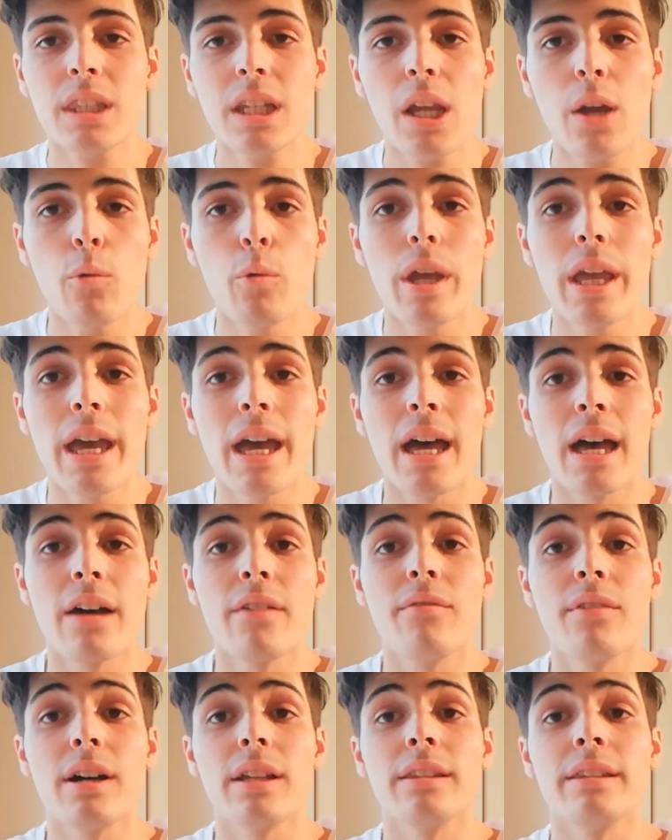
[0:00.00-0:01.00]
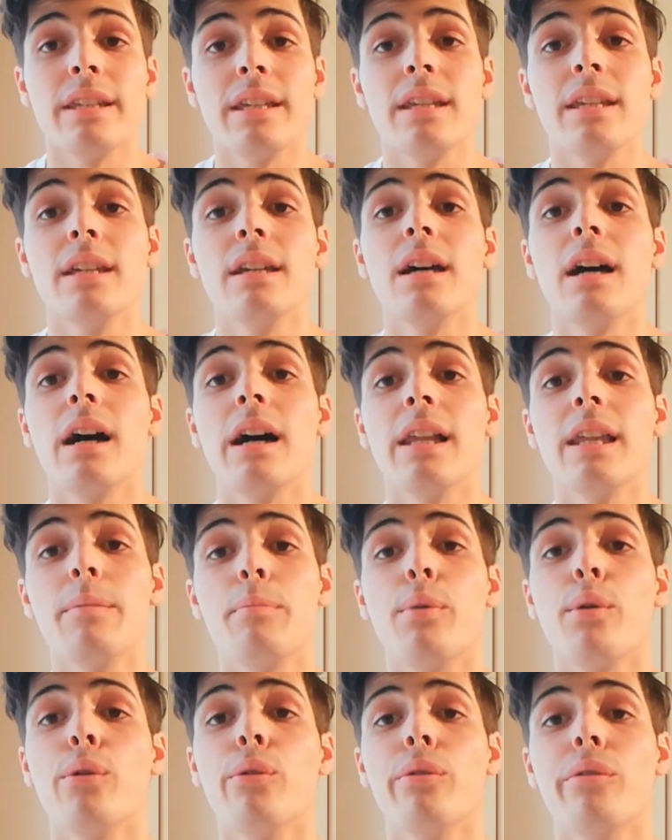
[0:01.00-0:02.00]
we have the
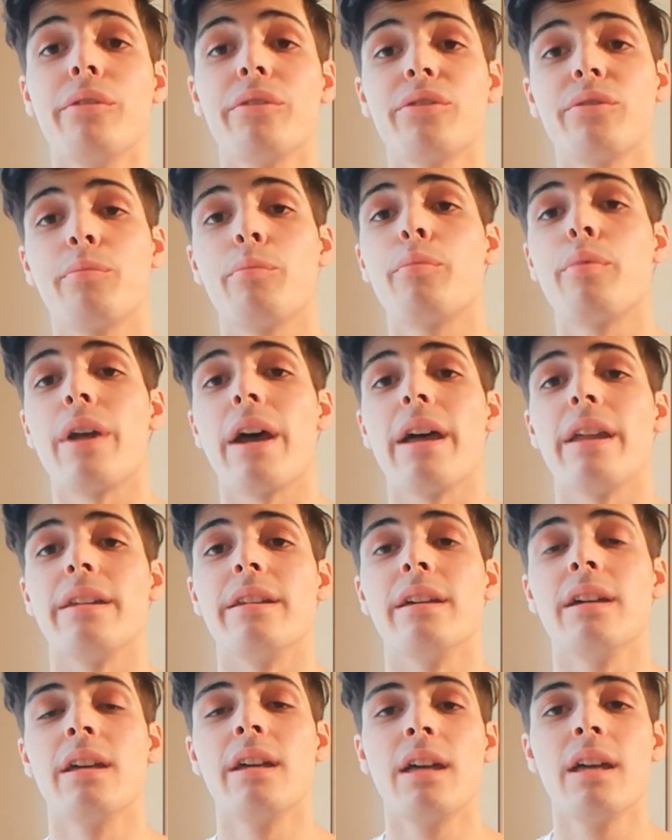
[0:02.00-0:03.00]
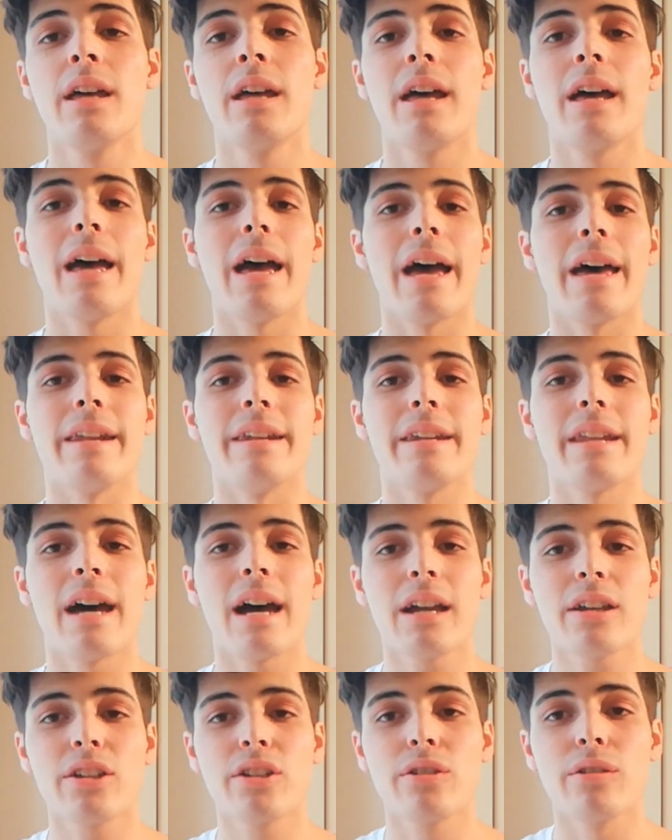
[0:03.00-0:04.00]
Lipple spread, and
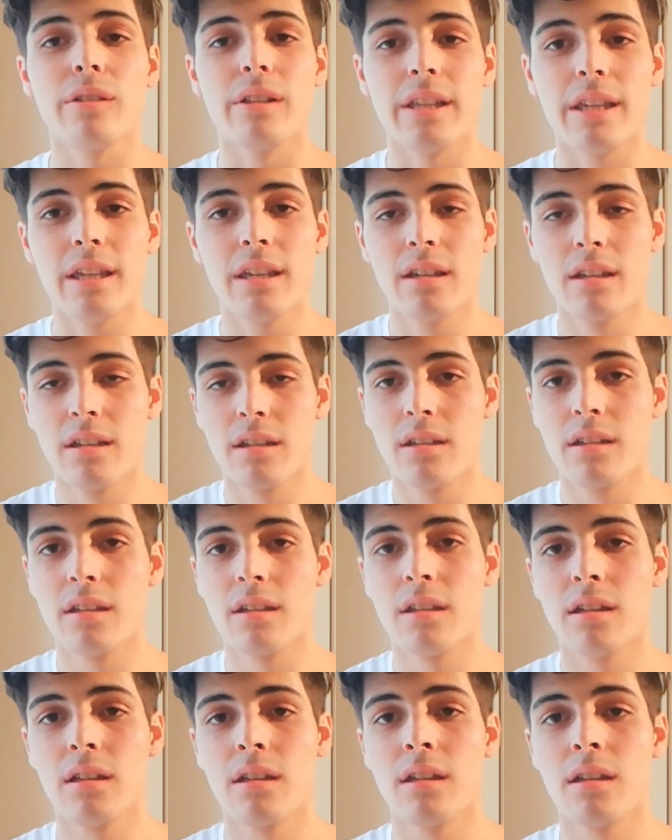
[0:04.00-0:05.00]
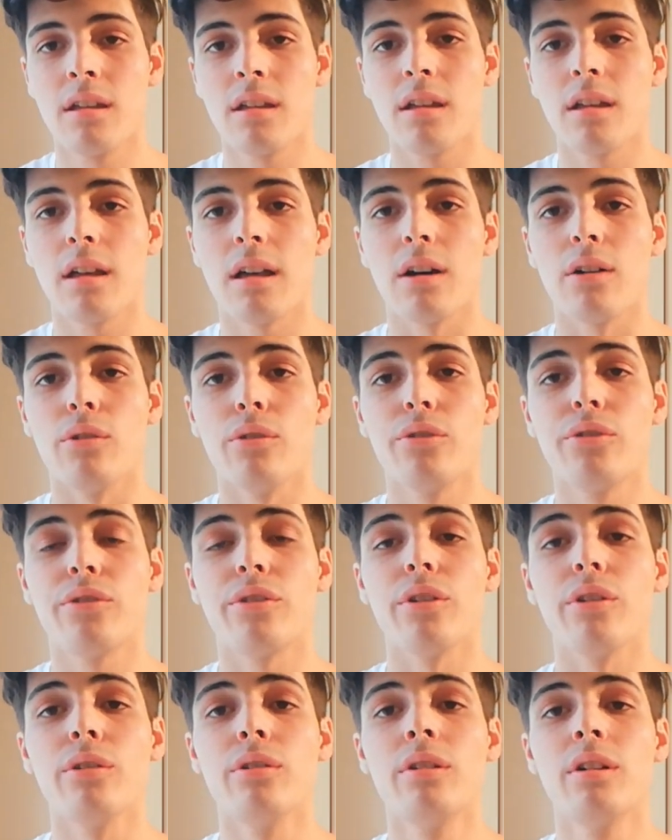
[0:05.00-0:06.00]
actually
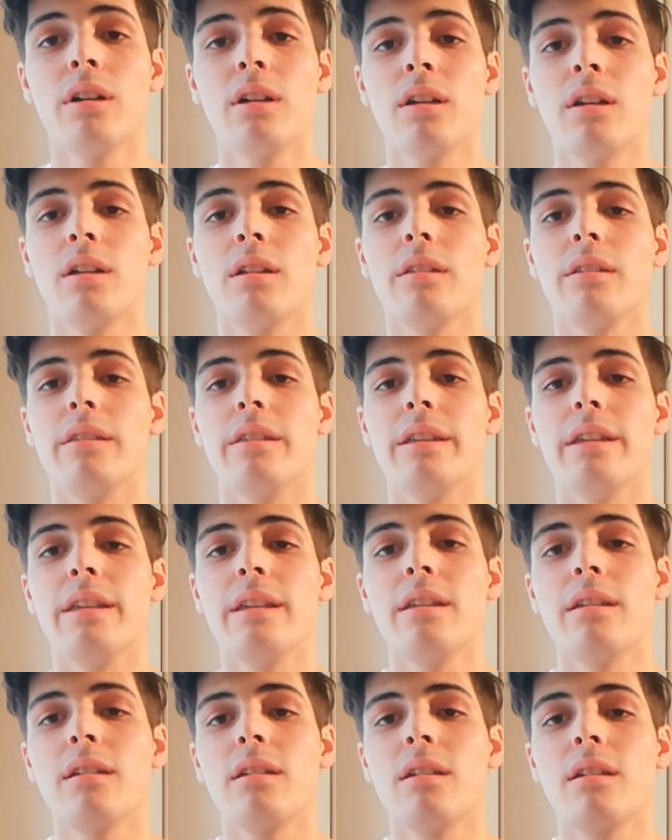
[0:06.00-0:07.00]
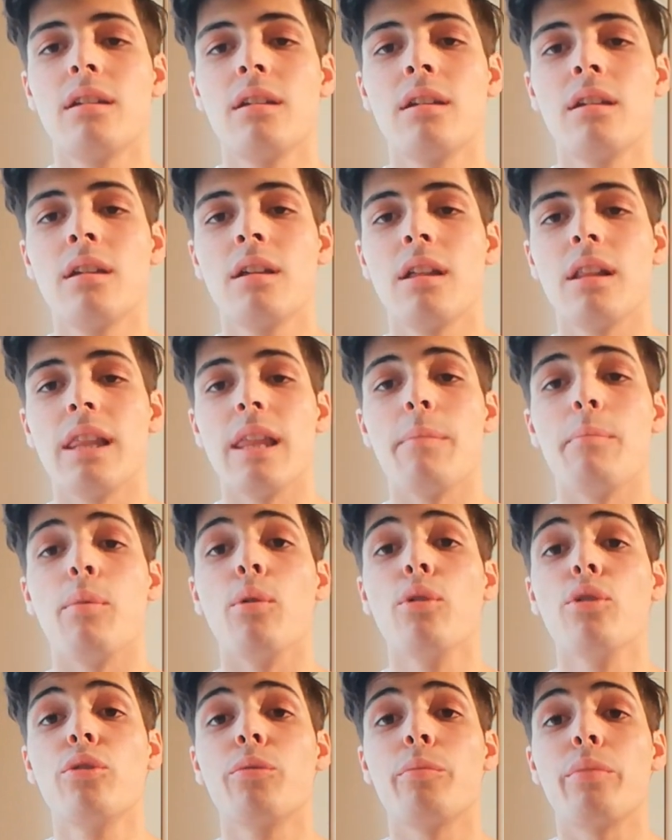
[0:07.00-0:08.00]
also the
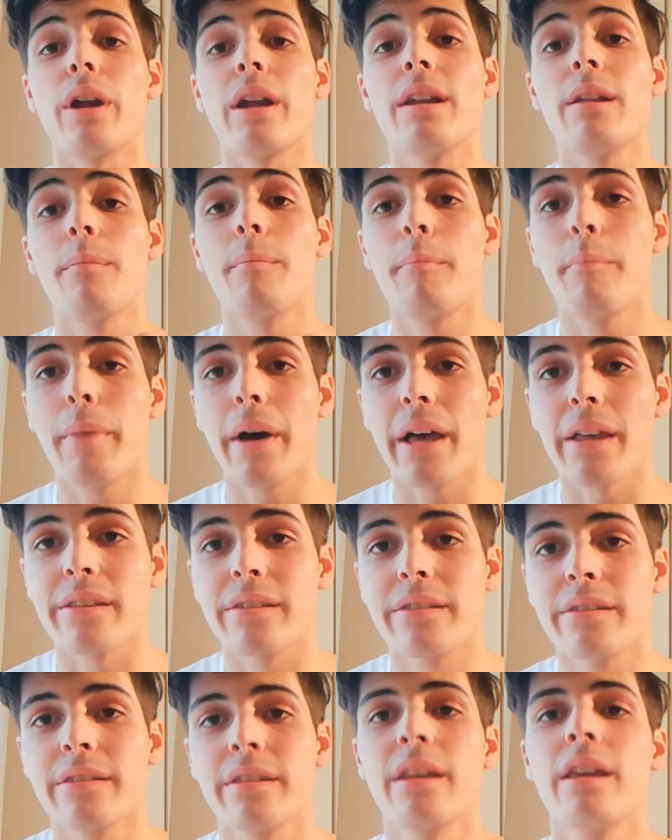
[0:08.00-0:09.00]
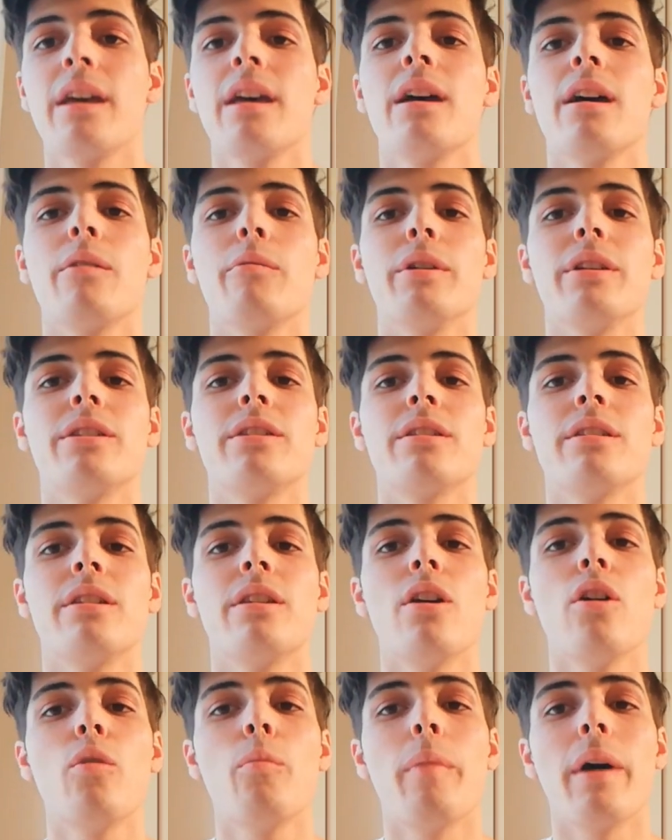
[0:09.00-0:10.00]
Lipple spread pass, which
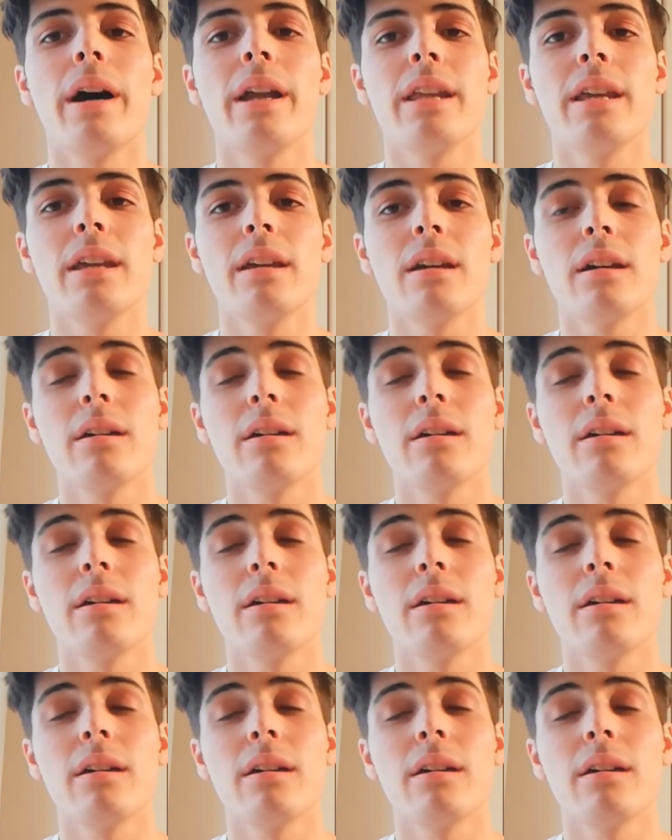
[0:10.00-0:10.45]
nobody,